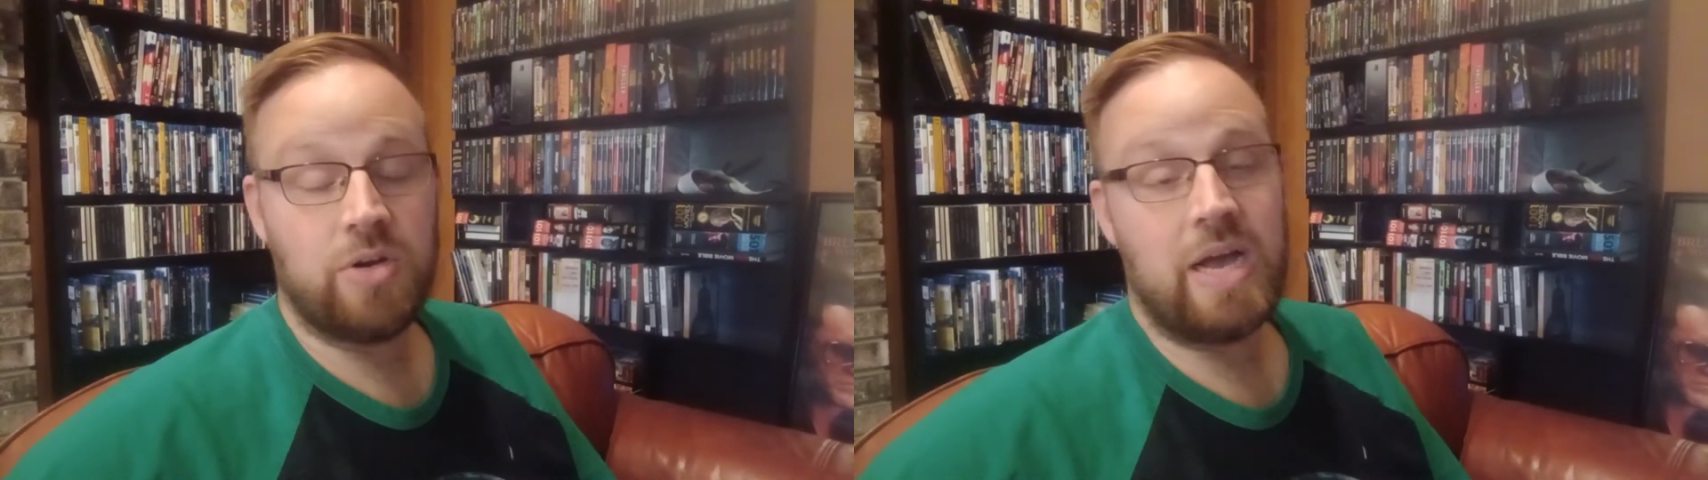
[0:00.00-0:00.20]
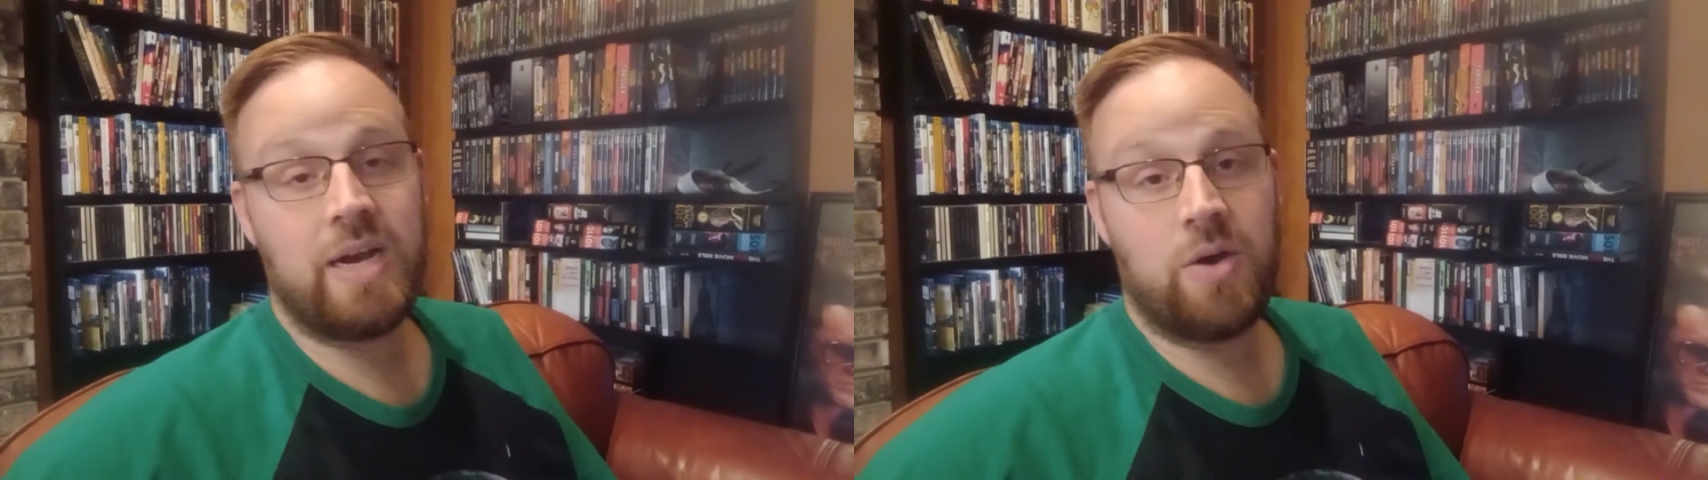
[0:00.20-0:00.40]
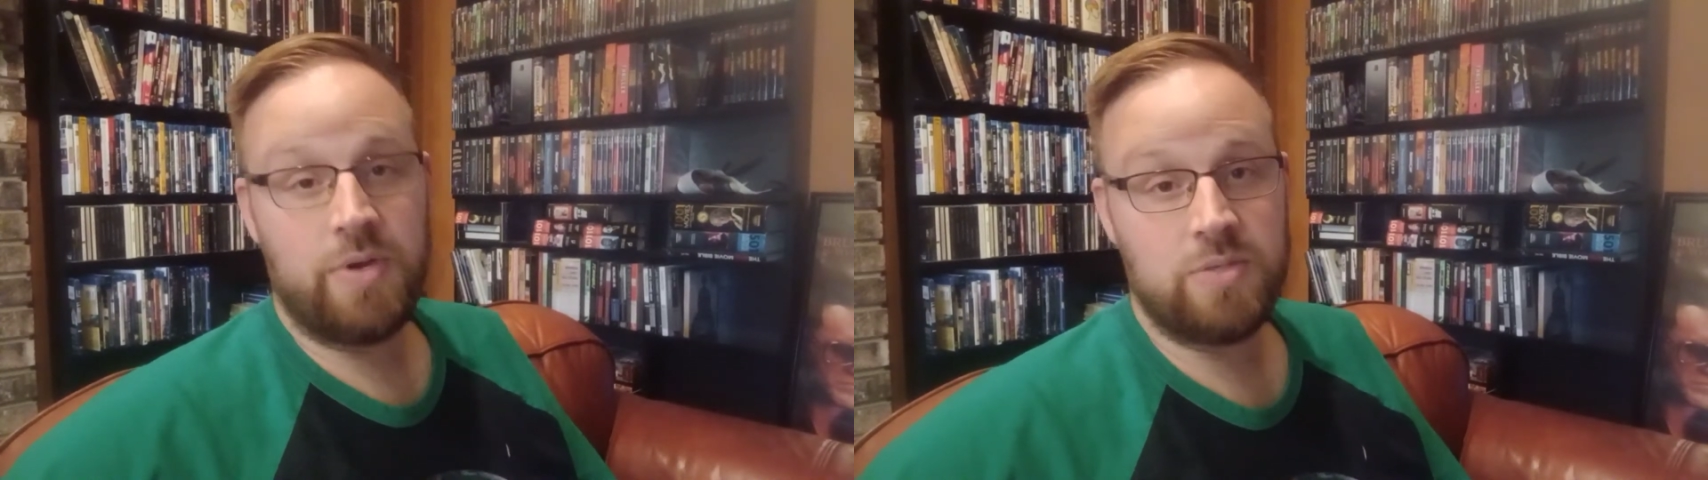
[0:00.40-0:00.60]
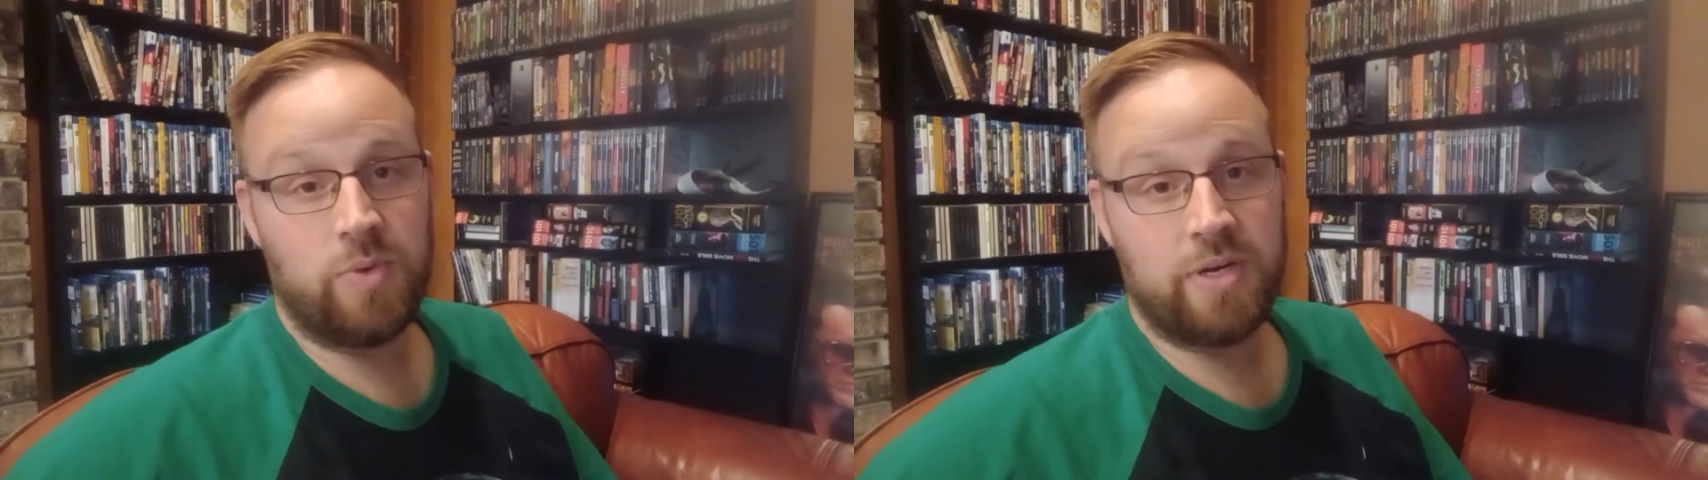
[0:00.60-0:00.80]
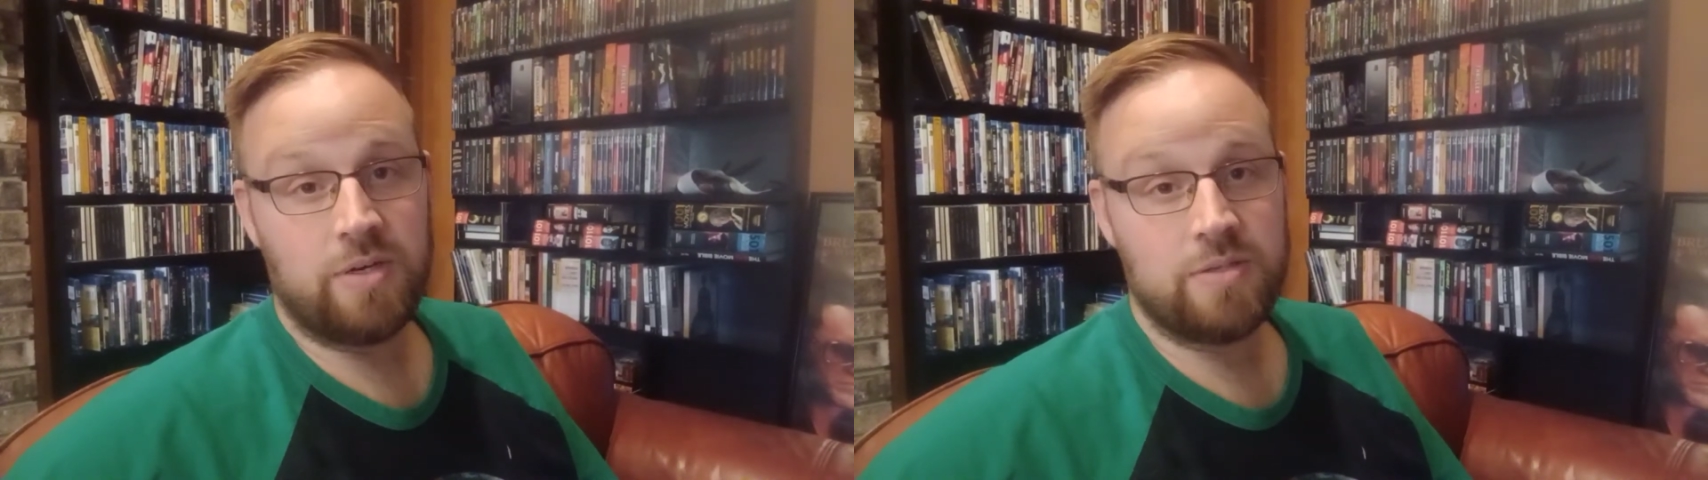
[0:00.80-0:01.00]
not always
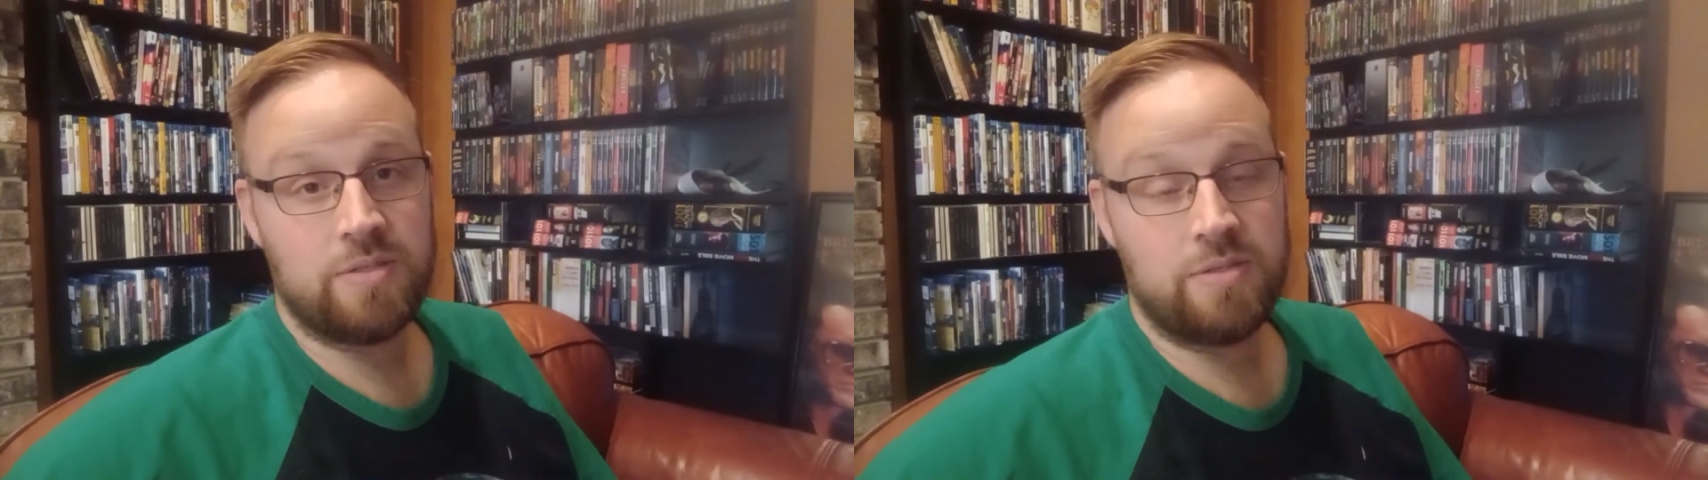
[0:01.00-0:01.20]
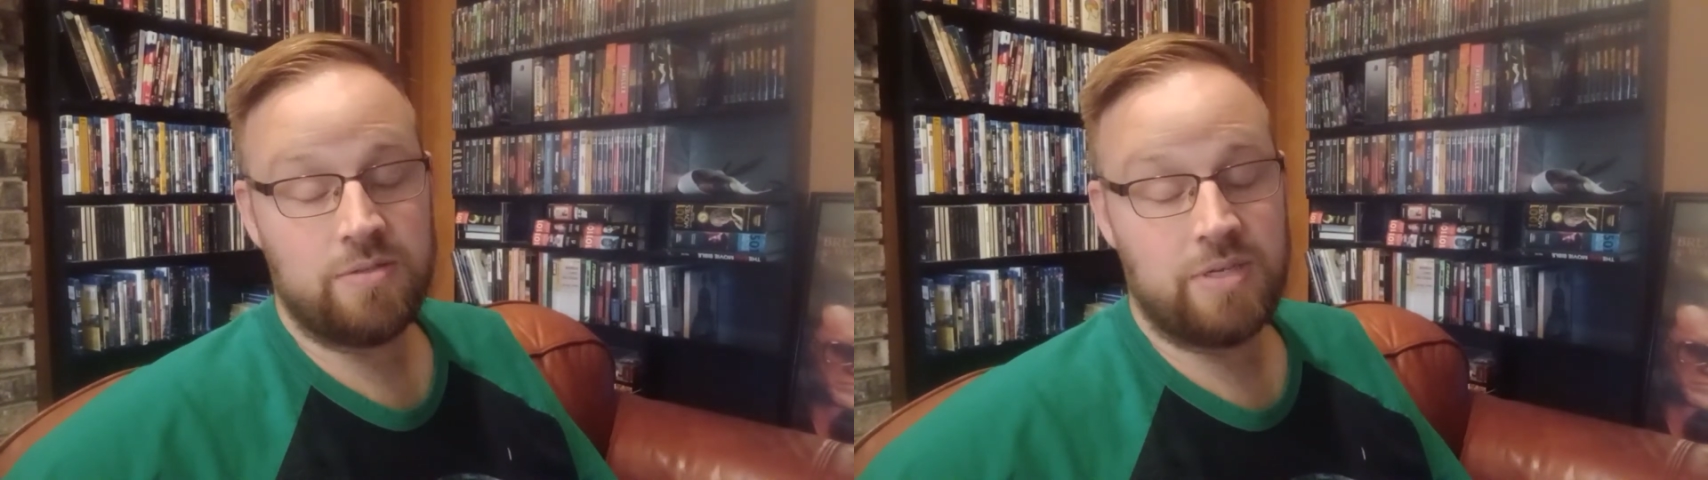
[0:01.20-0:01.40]
winners,